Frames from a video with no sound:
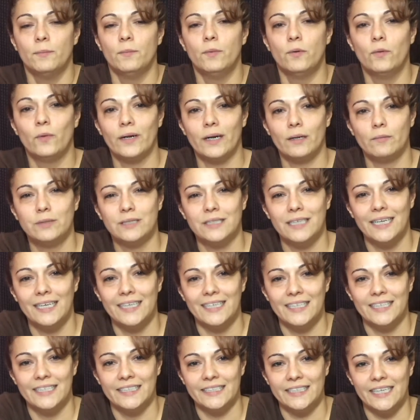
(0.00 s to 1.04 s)
But what I'm
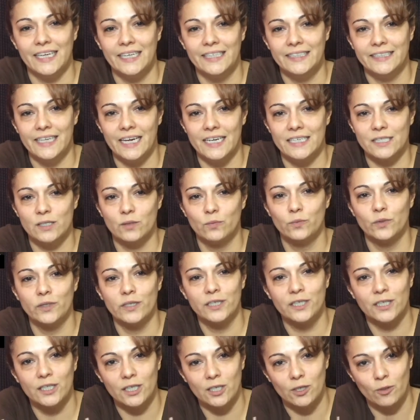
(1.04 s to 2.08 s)
saying is, he's got some
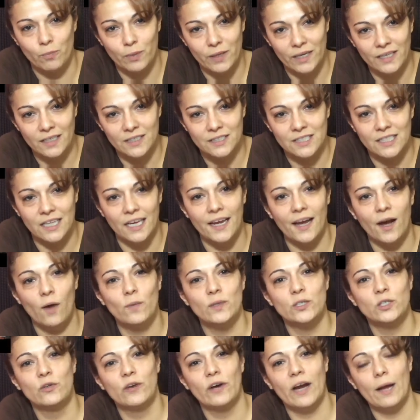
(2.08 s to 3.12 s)
really good beats. They
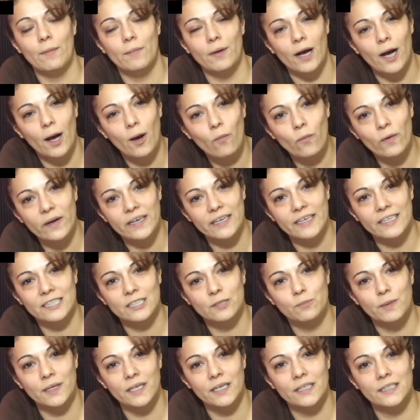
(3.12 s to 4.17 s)
always grab up one of
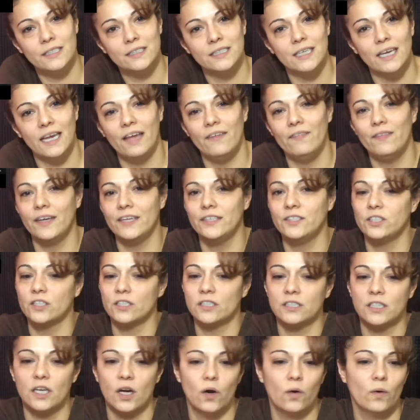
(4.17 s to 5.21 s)
his beats, and they
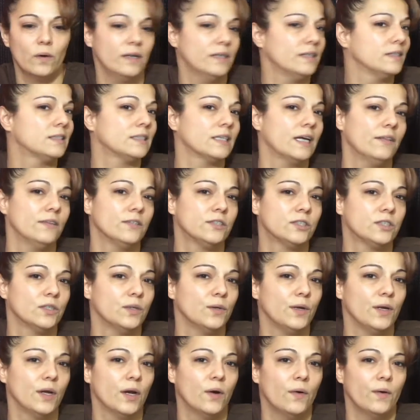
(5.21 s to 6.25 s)
just go inside the
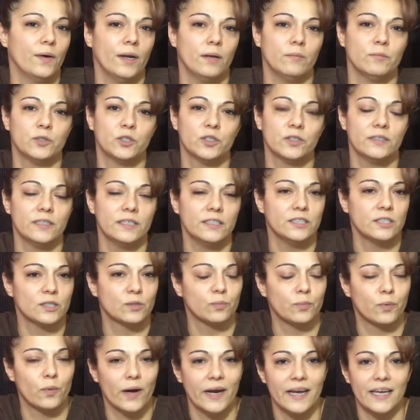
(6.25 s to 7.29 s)
studio, and I'm sure they
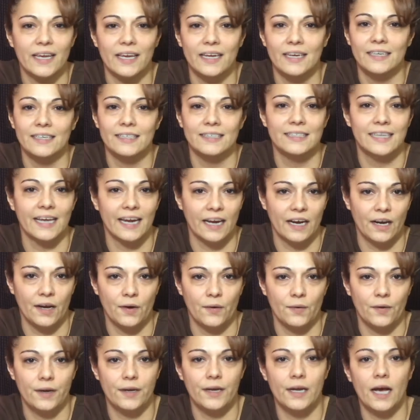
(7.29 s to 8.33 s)
just break it
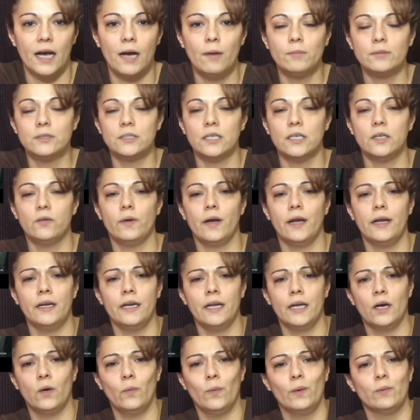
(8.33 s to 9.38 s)
down. Now, I'm going to tell you right
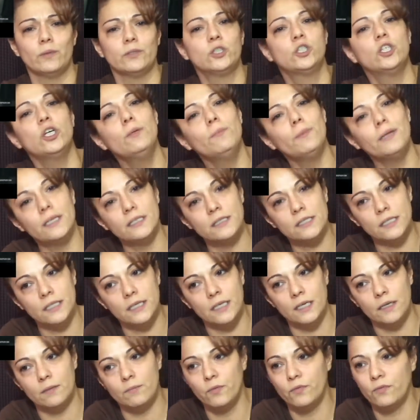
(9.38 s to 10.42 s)
now, we was 2 minutes
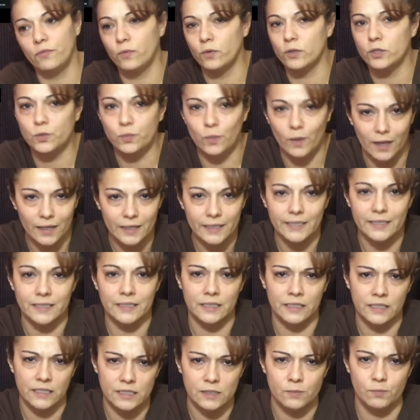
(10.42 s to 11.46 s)
in before Swae Lee
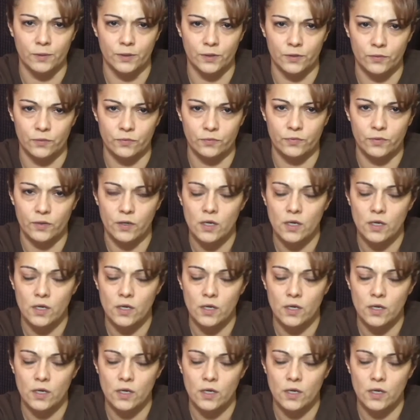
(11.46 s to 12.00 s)
did his move.